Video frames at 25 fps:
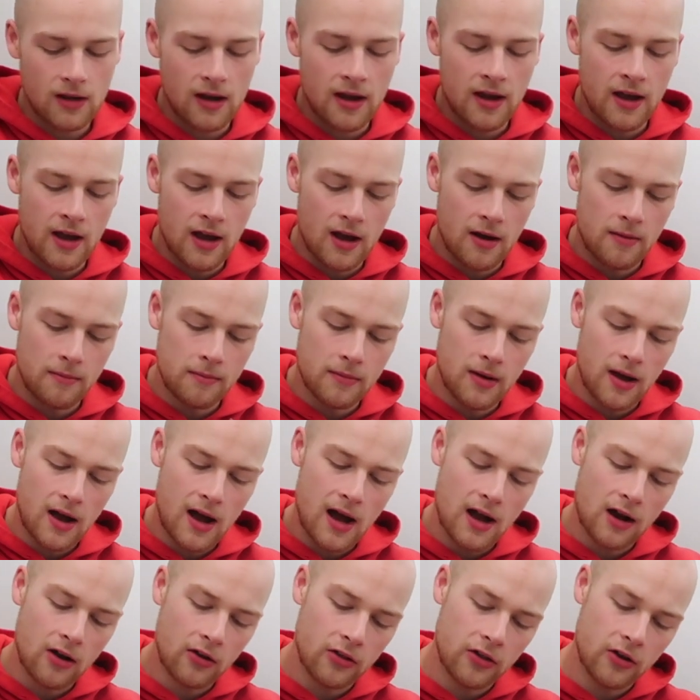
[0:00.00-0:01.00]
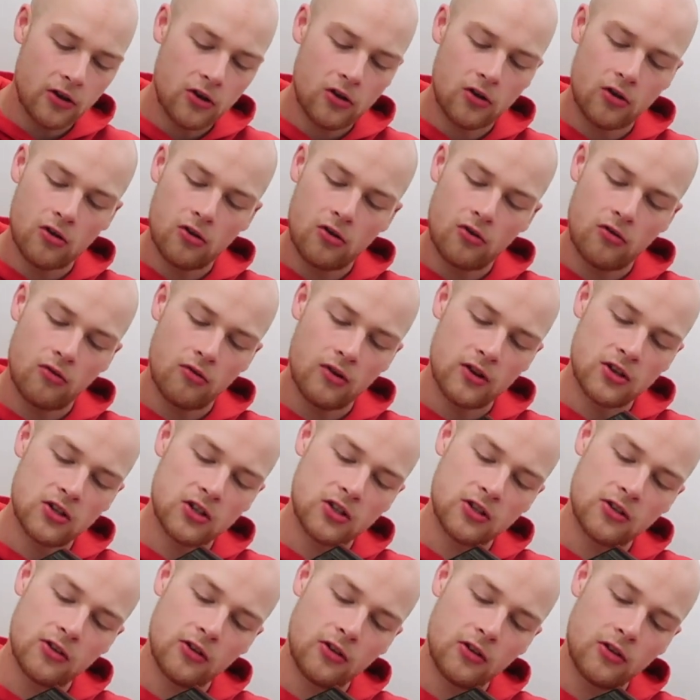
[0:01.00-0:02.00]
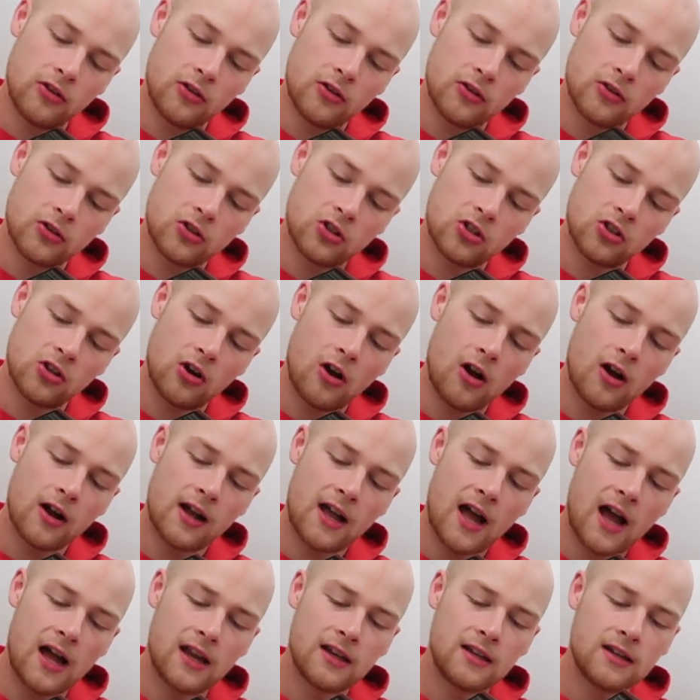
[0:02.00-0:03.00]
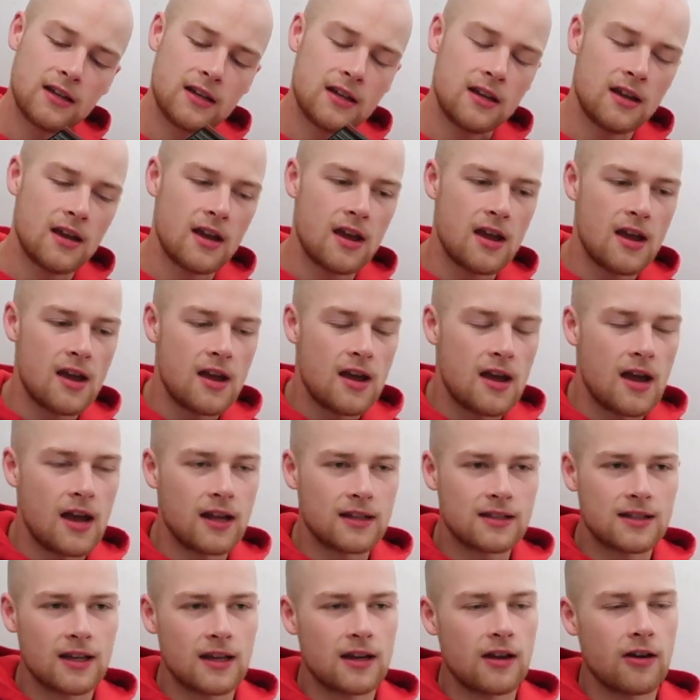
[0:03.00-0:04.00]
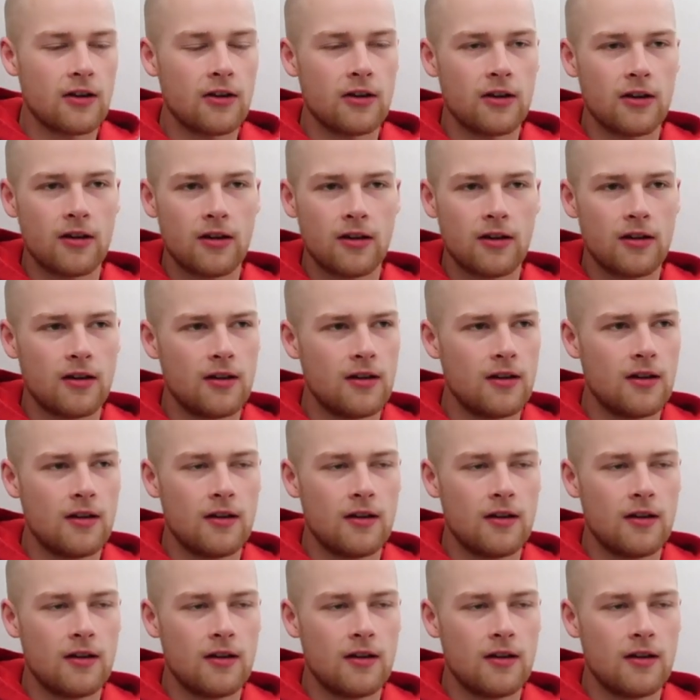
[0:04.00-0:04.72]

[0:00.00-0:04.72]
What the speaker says: I got the Crystal Star Candy. It's like a